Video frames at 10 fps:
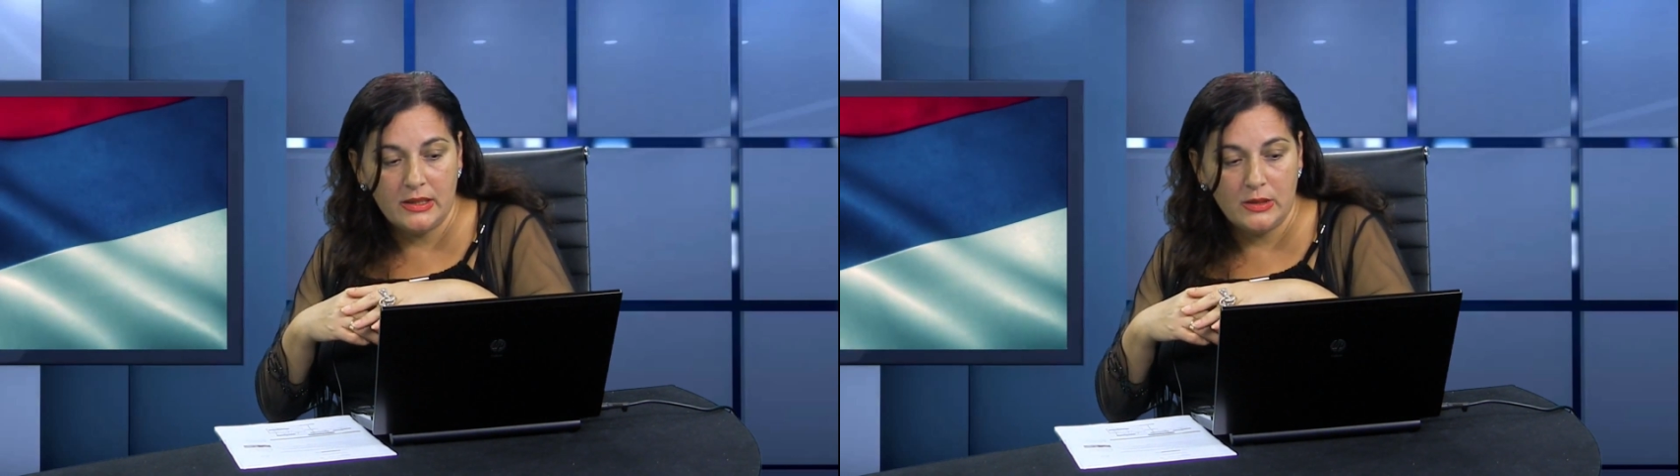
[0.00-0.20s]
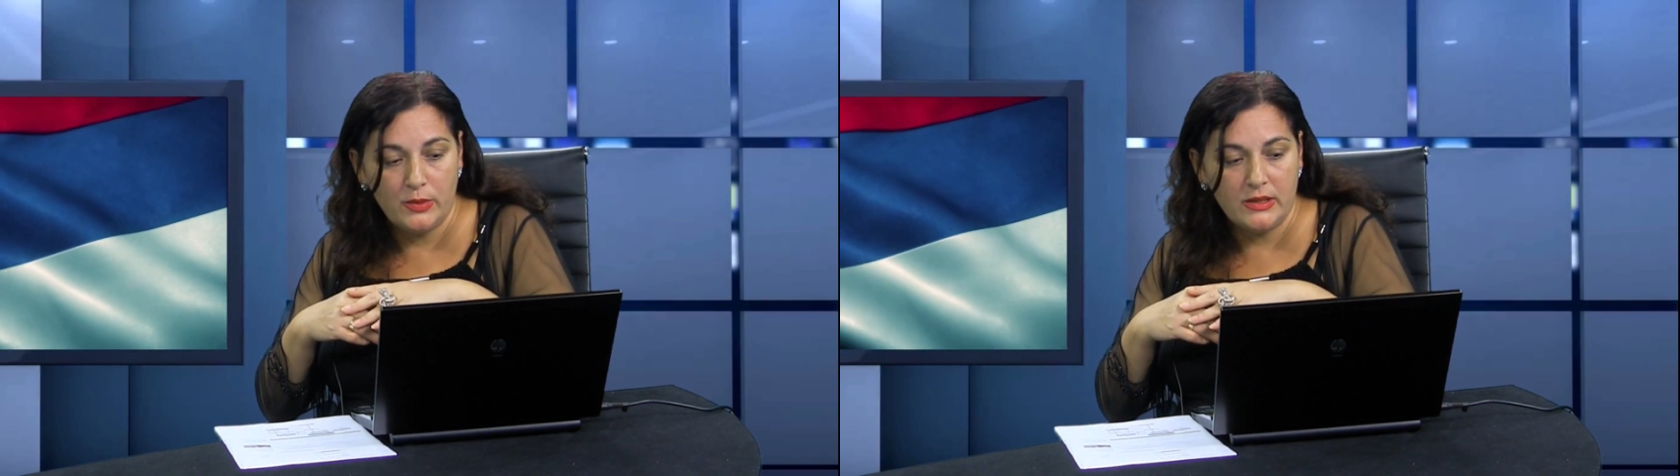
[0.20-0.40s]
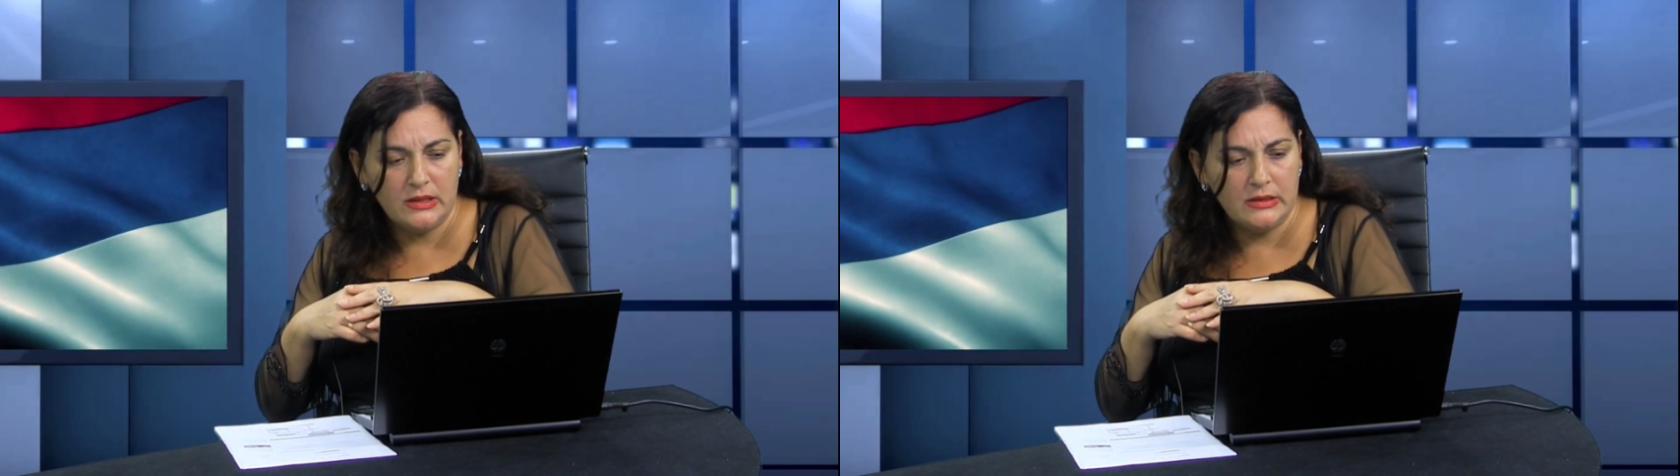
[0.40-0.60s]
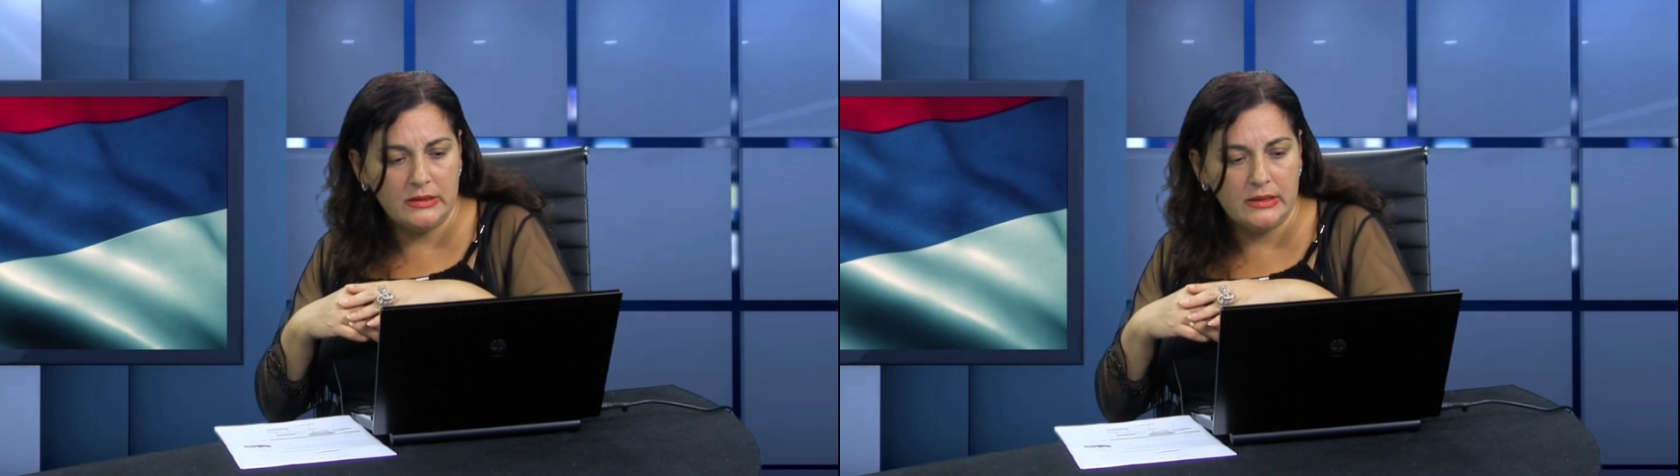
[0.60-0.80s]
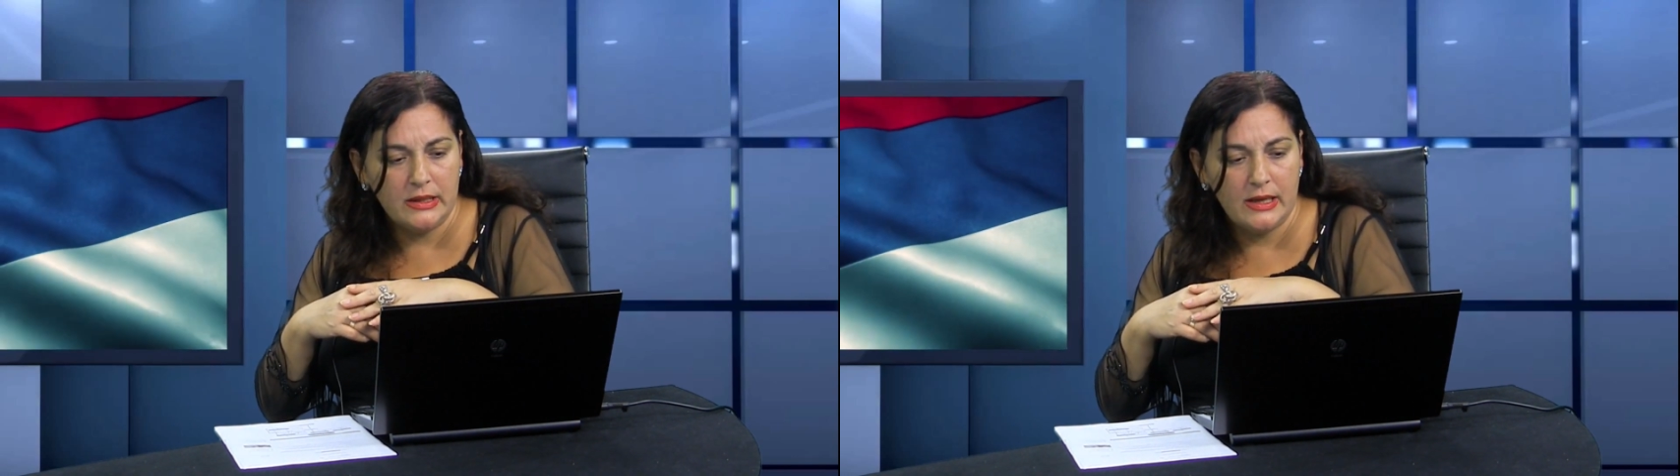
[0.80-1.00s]
Switzerland
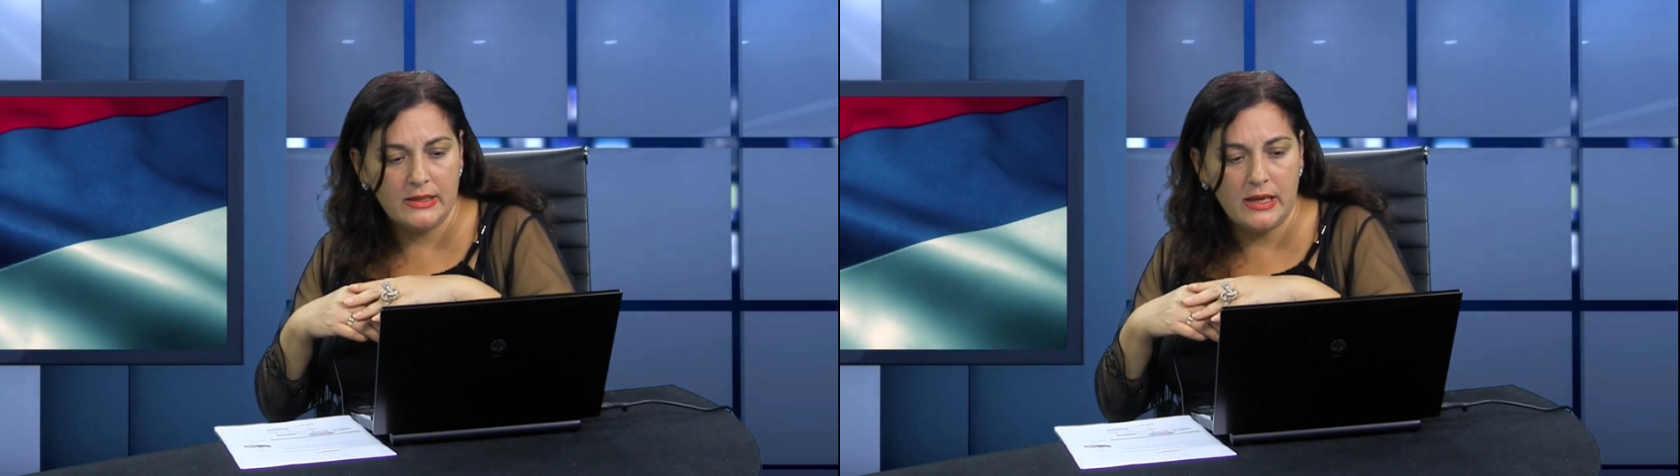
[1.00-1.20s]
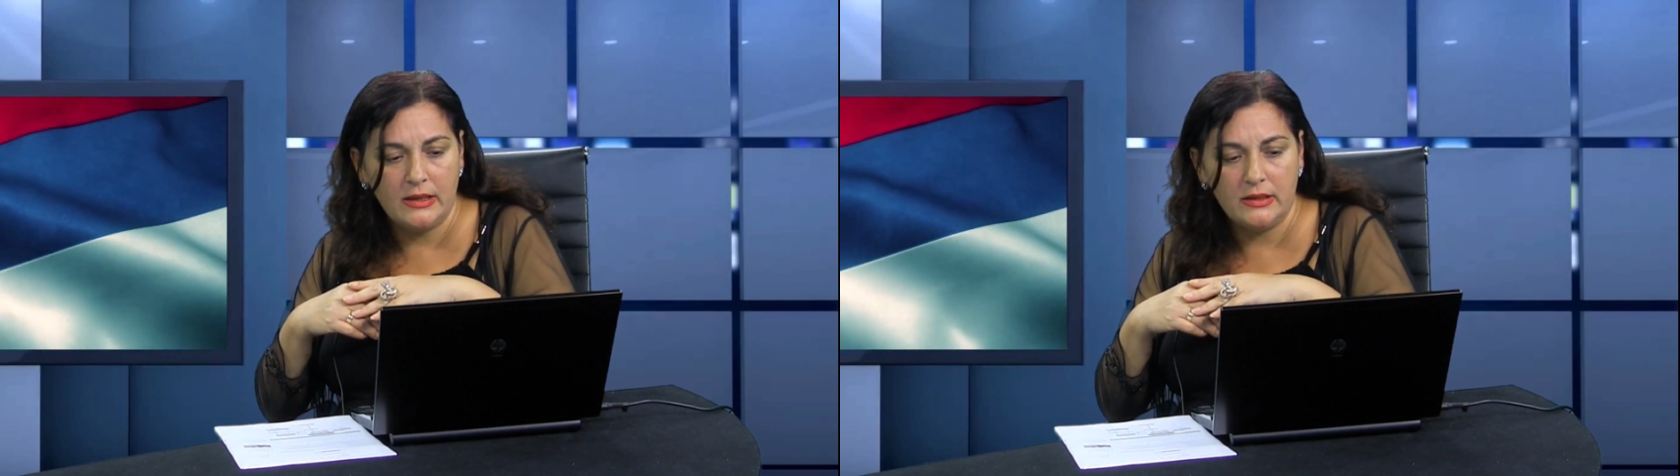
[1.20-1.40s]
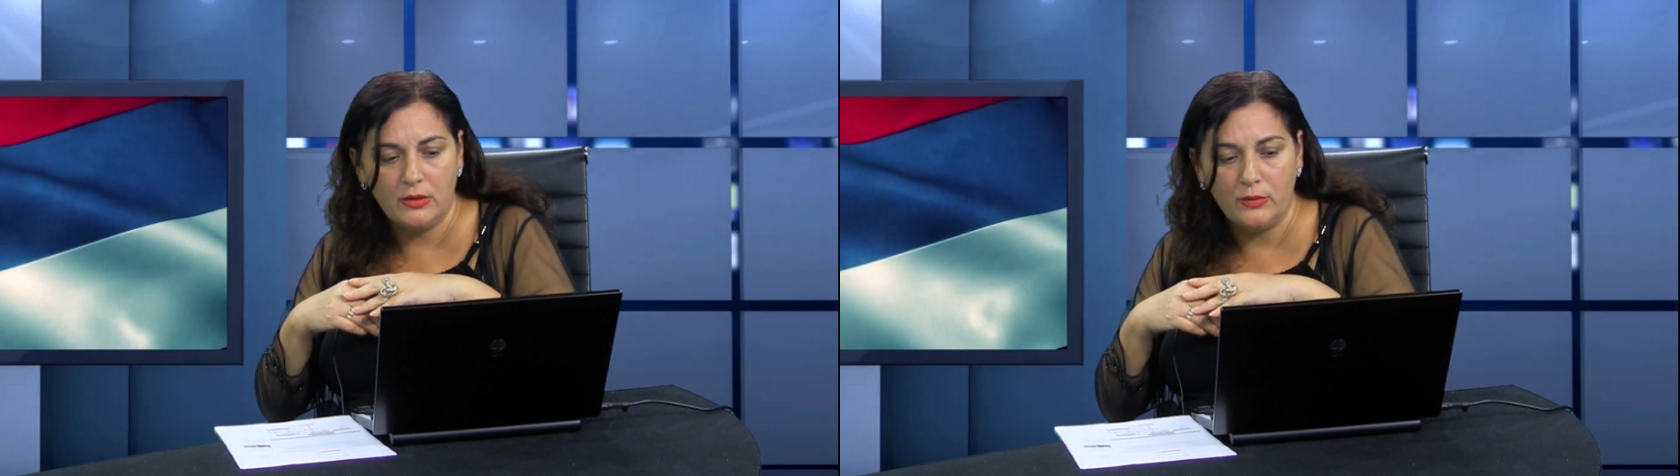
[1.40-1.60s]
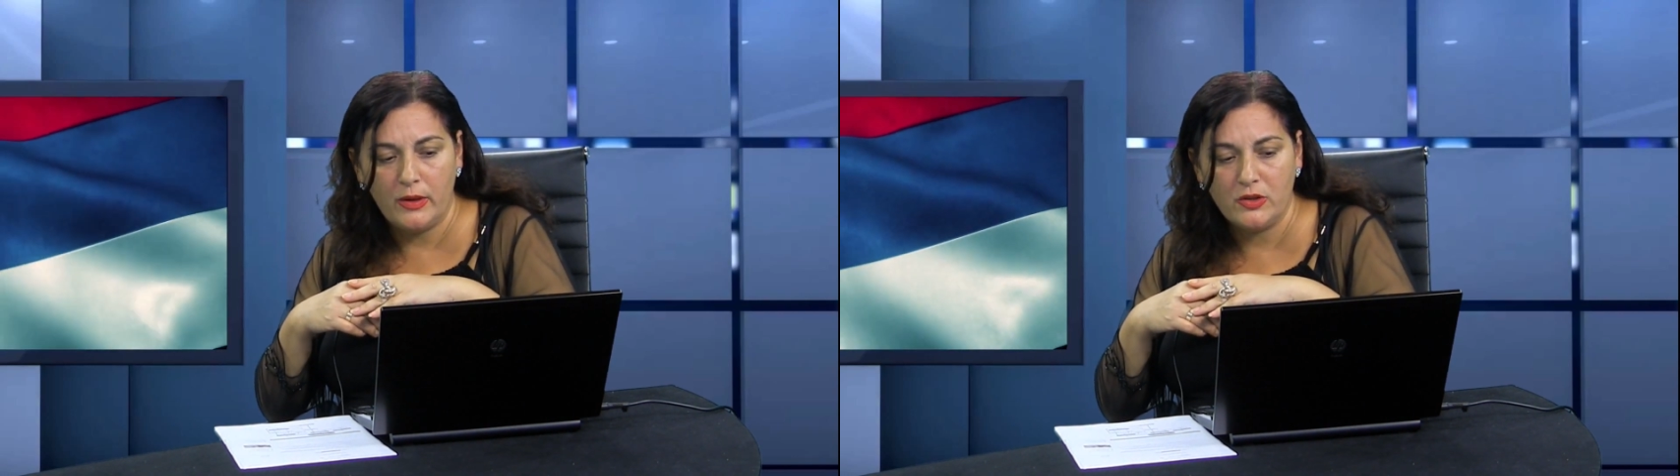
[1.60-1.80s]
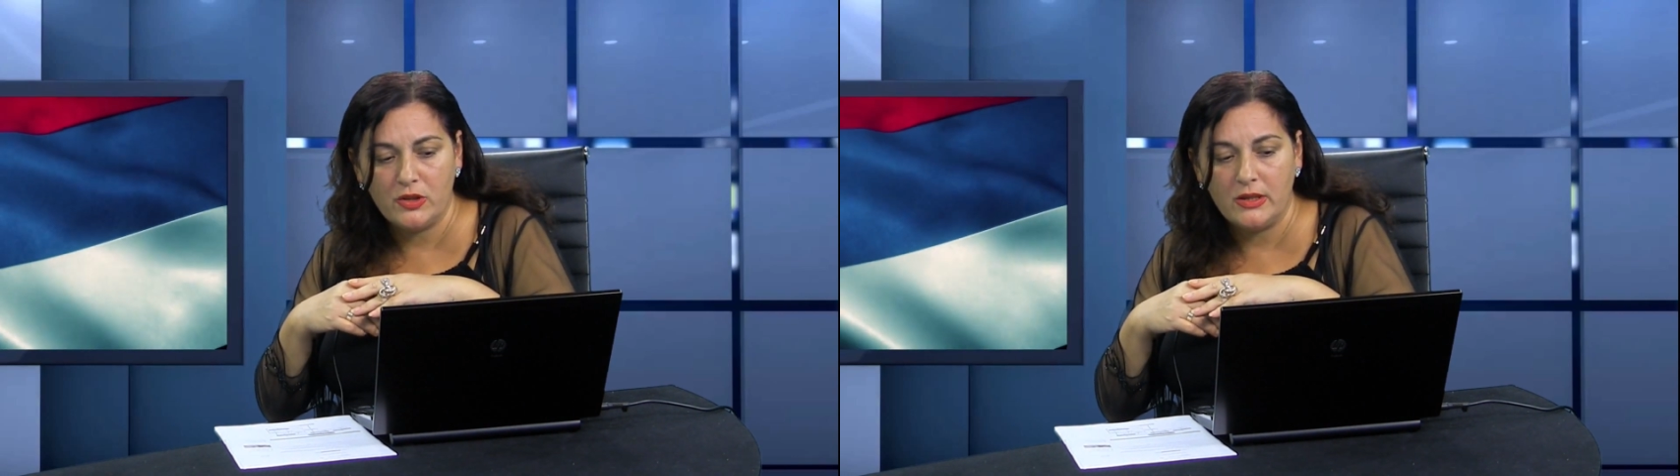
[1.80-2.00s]
has signed the
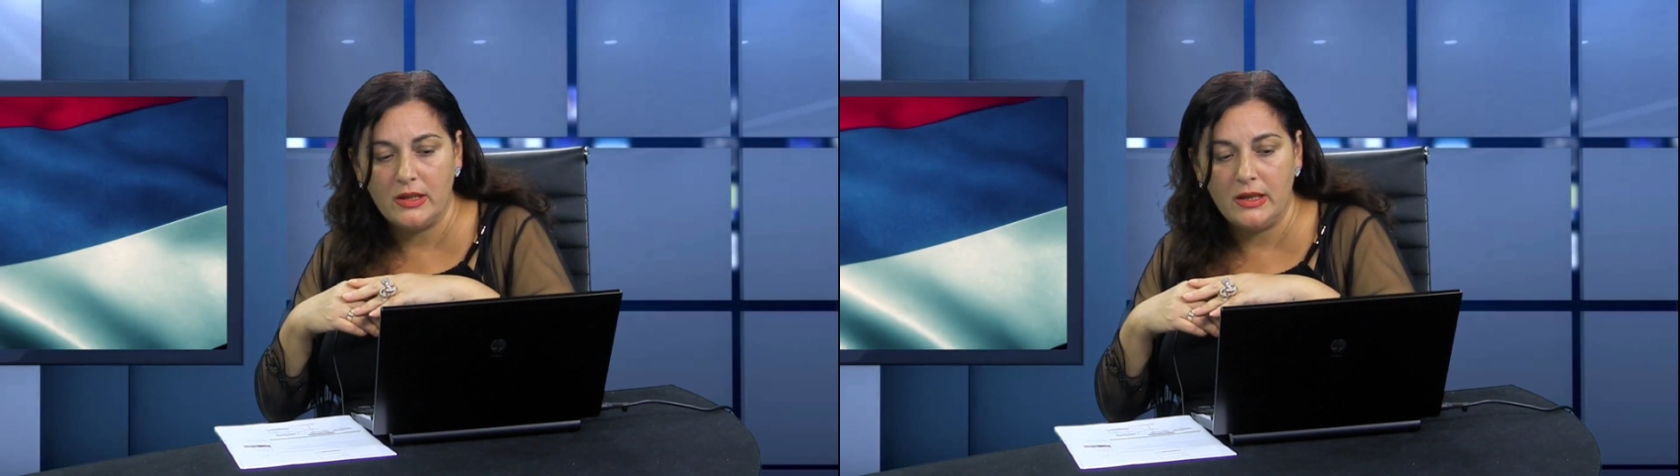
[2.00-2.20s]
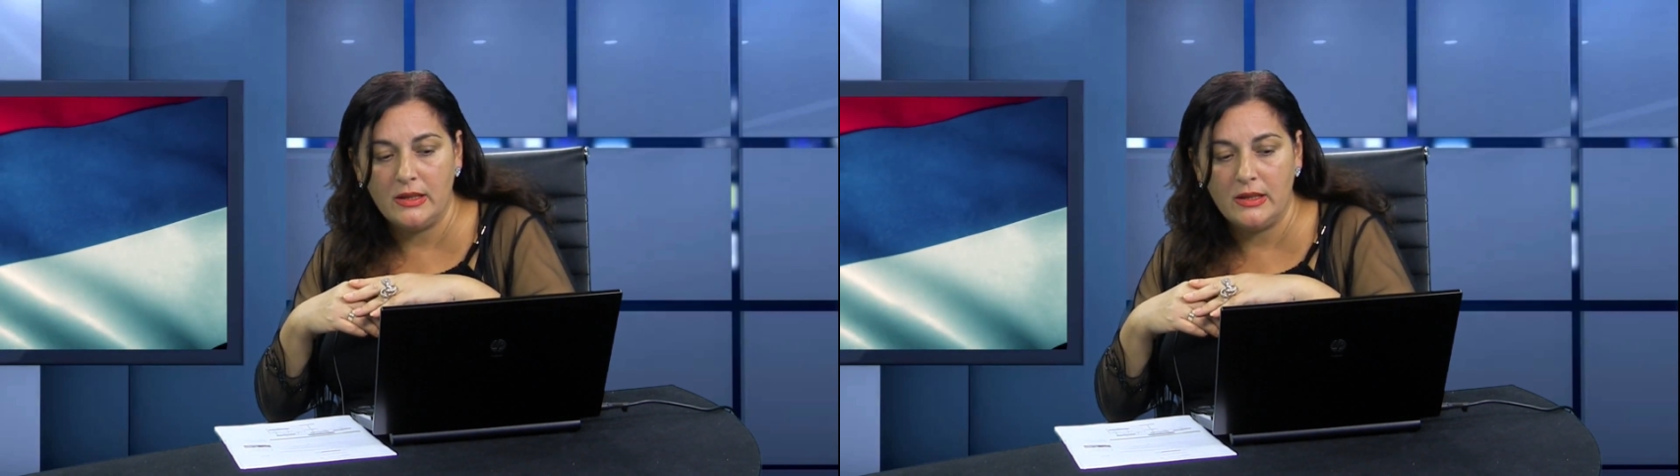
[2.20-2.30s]
convention in